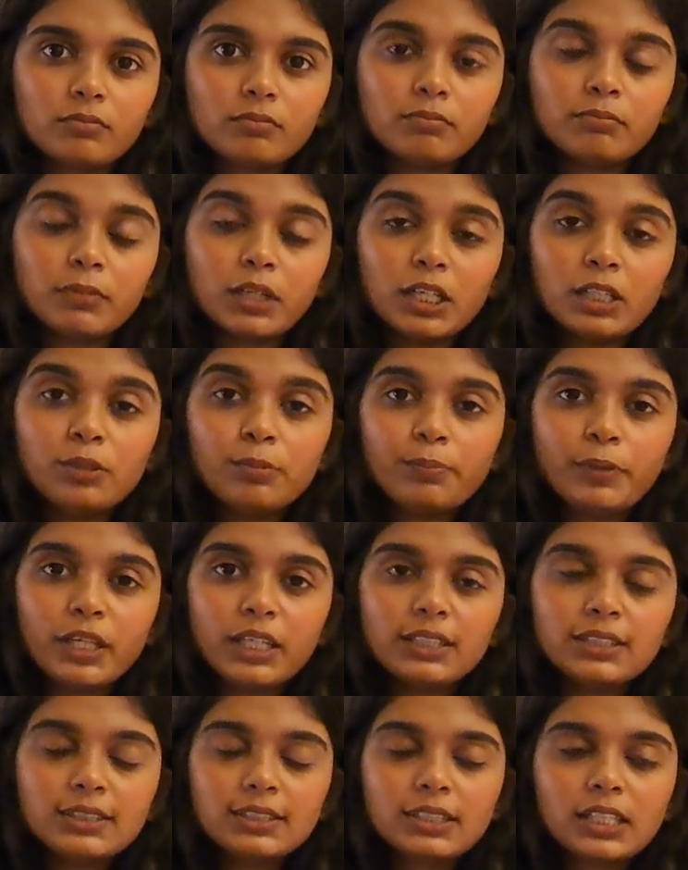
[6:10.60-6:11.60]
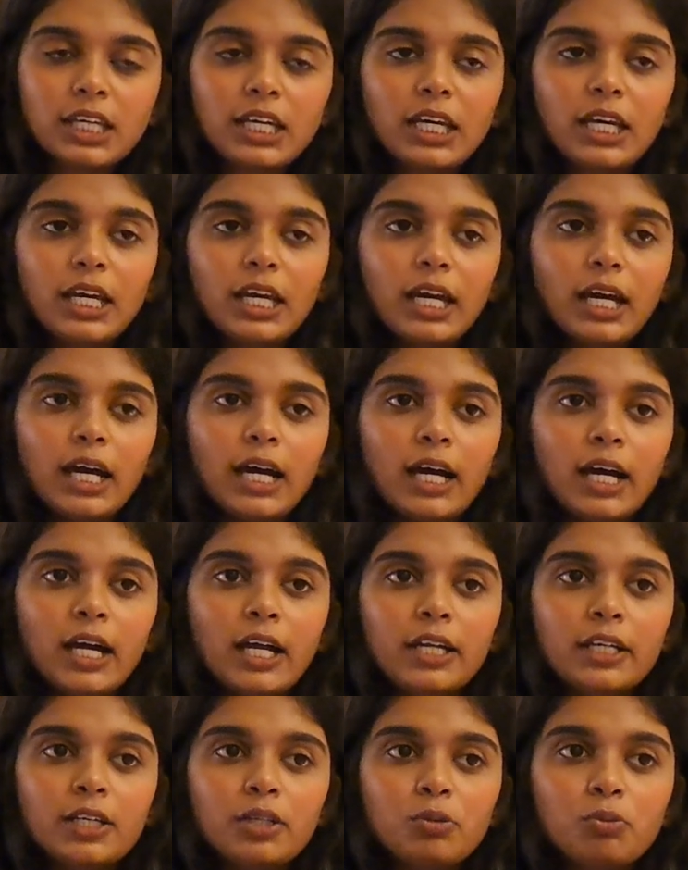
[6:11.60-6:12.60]
birthplace
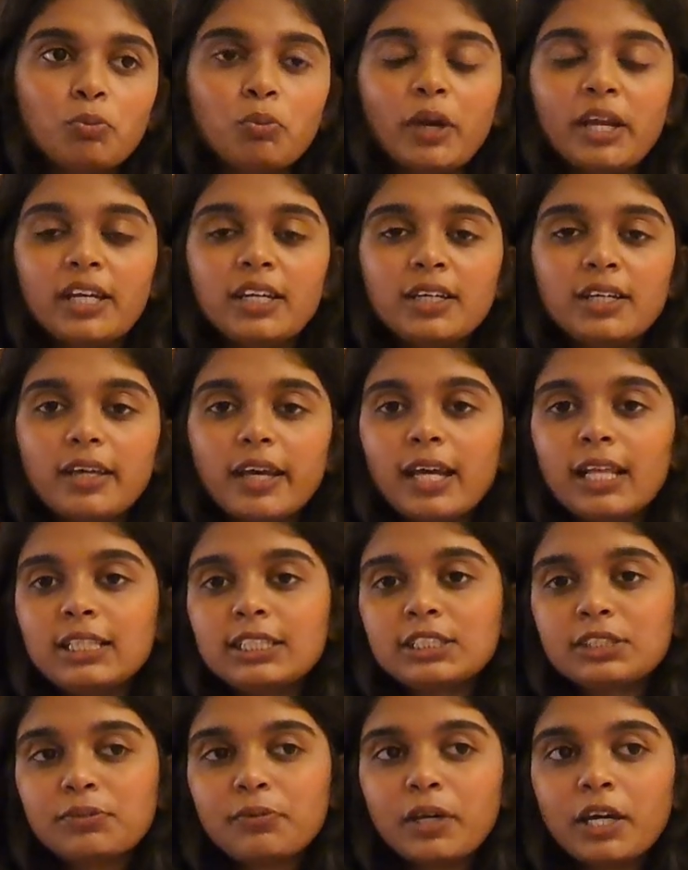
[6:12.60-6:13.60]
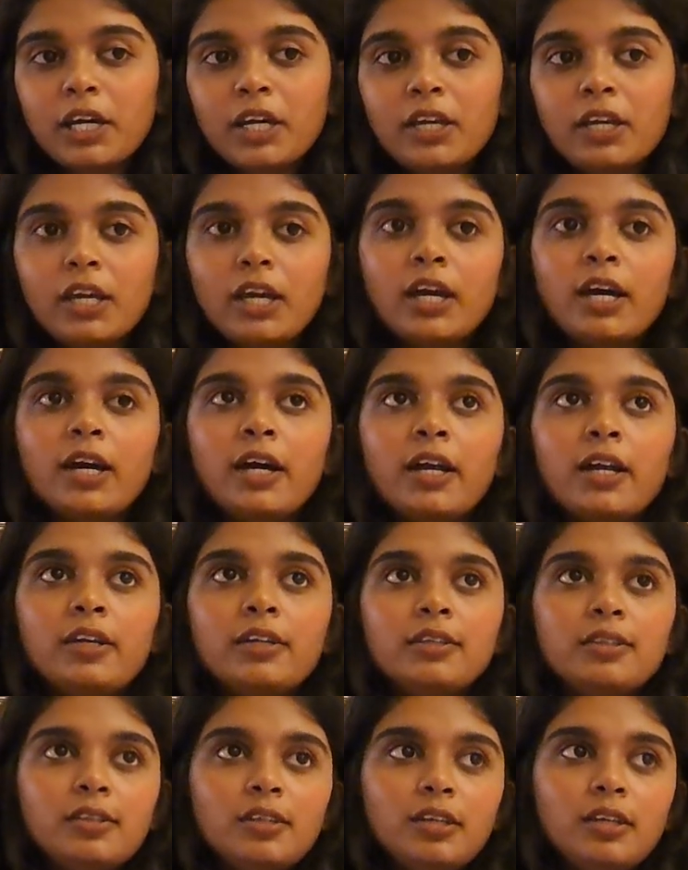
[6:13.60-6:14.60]
and went elsewhere,
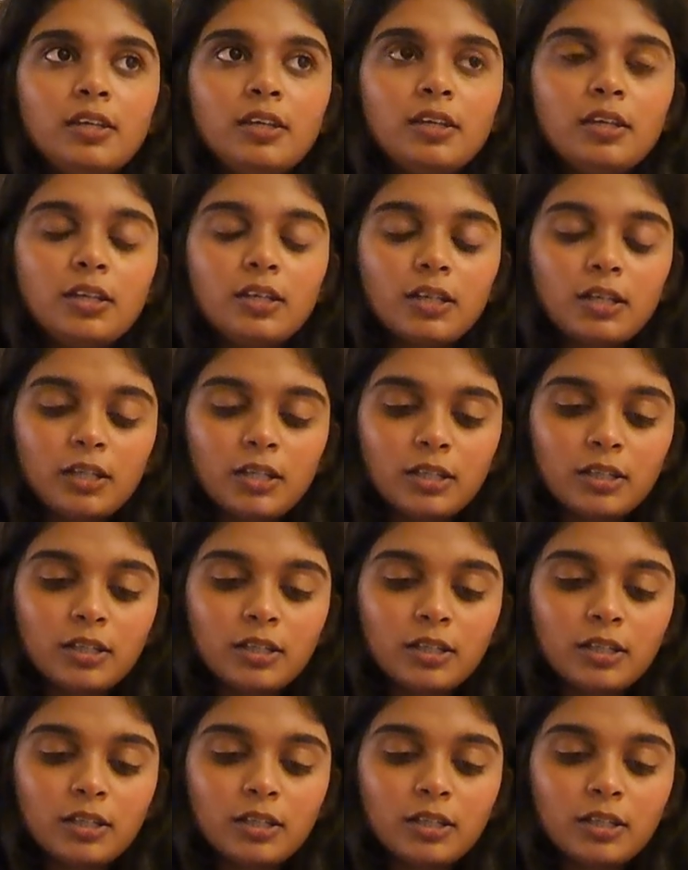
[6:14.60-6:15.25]
and the